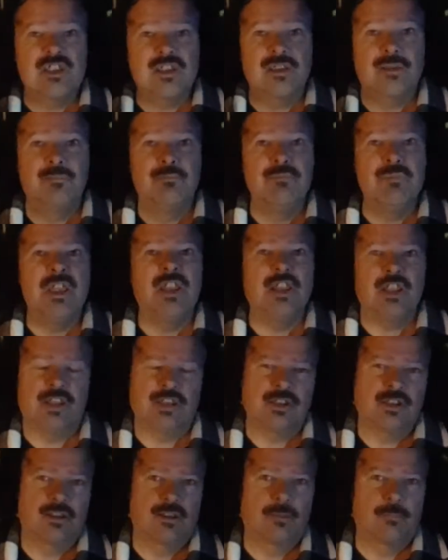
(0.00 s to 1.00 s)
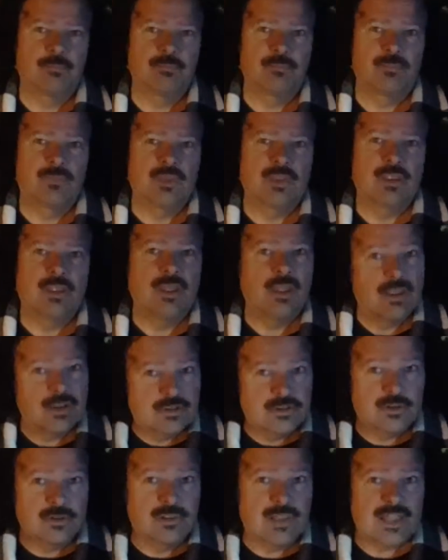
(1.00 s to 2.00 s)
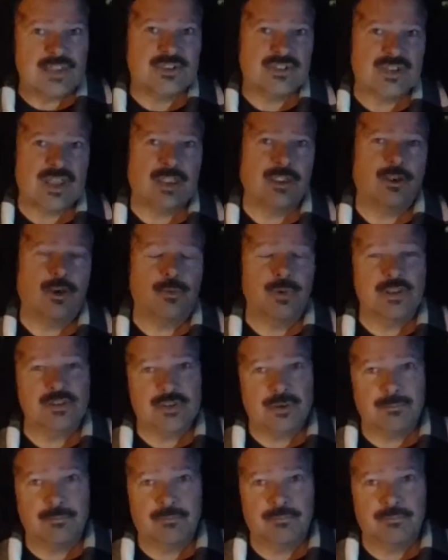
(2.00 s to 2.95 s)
committed to Lysenkoism.